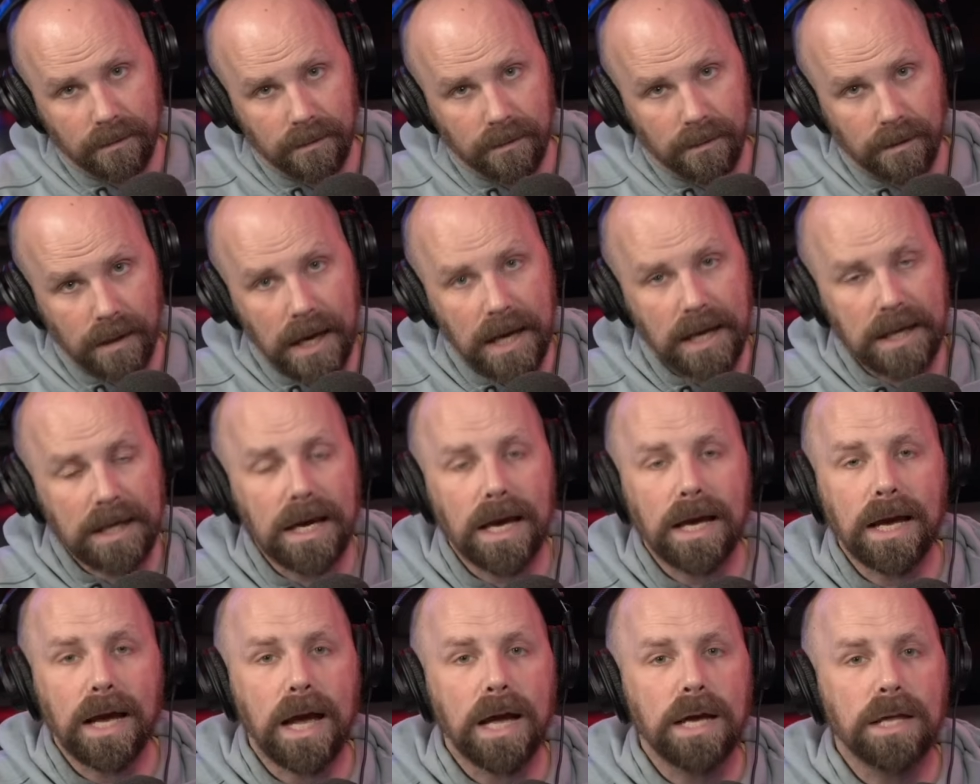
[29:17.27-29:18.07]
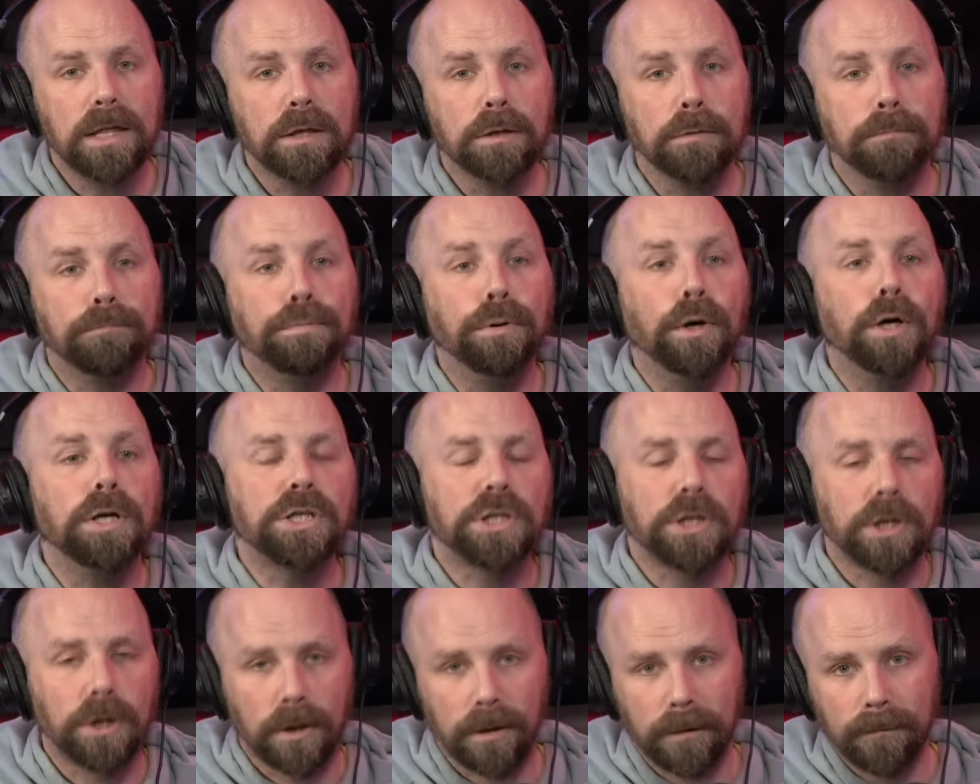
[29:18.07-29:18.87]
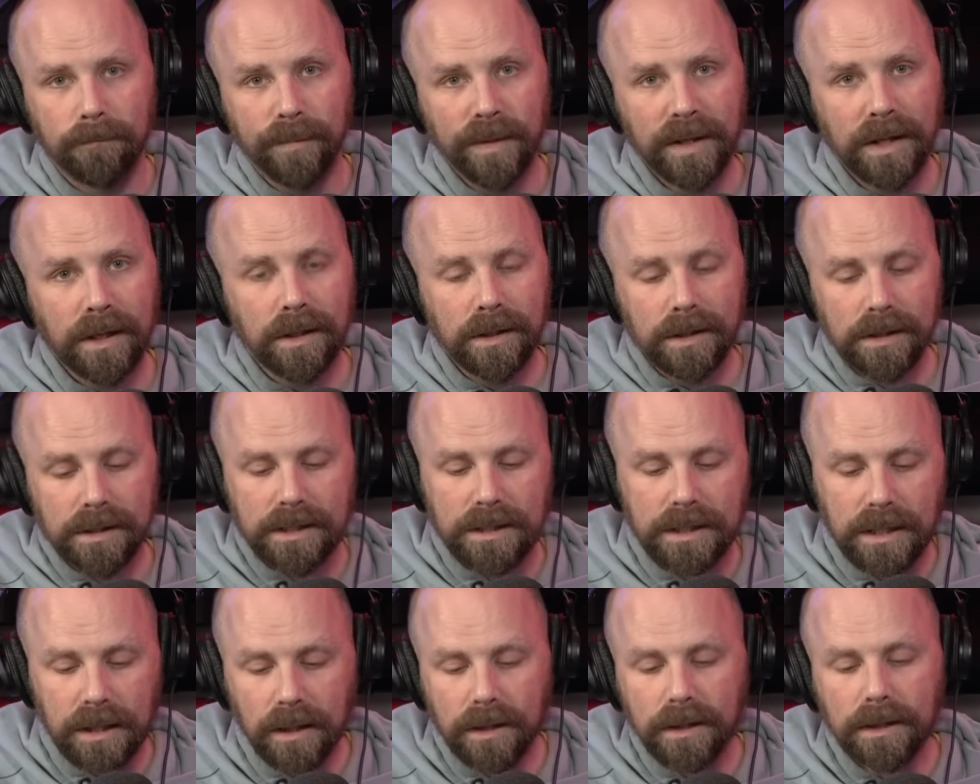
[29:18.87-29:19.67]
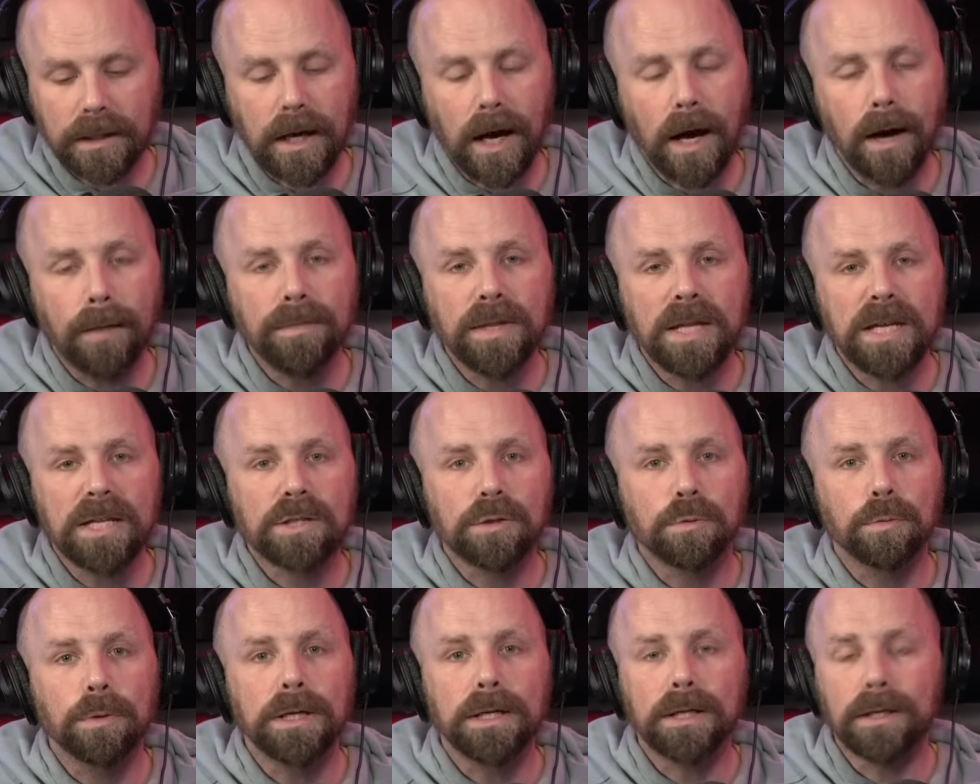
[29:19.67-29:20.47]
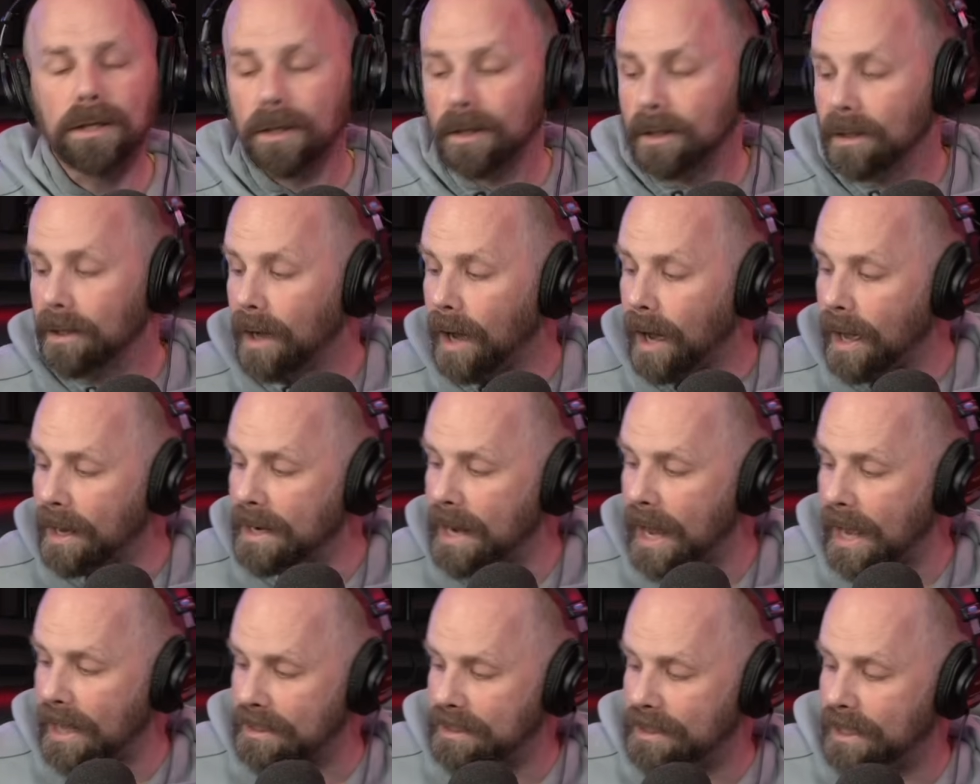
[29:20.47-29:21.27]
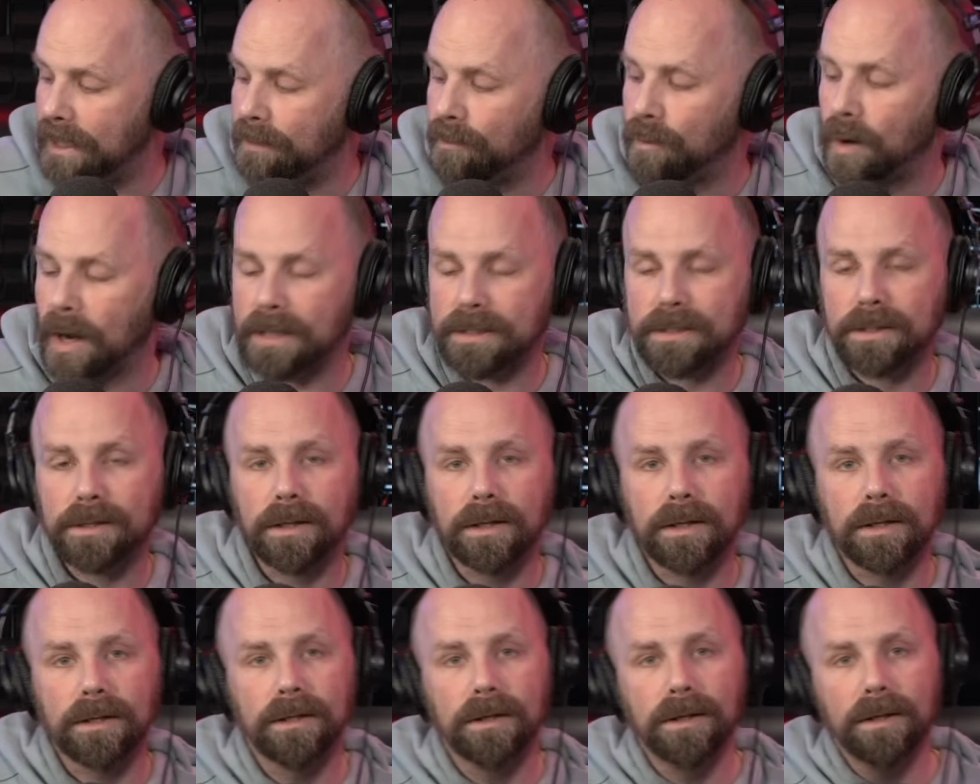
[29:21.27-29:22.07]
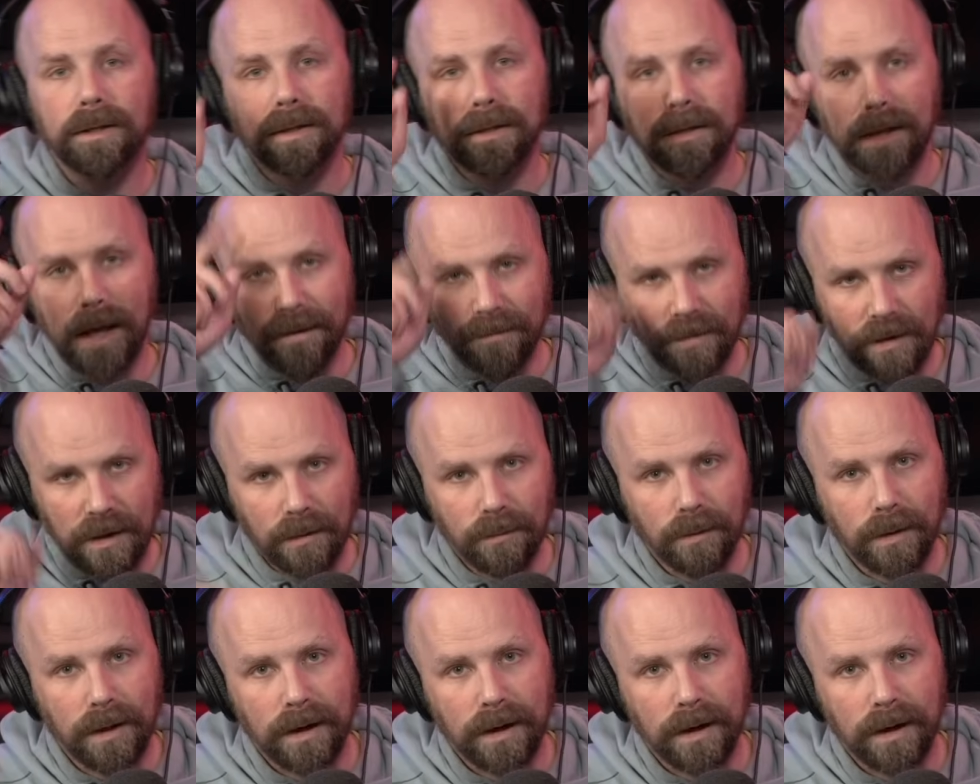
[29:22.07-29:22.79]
a.k.a. The Butcher, still to come this week on Not Sam Wrestling. Have a good one,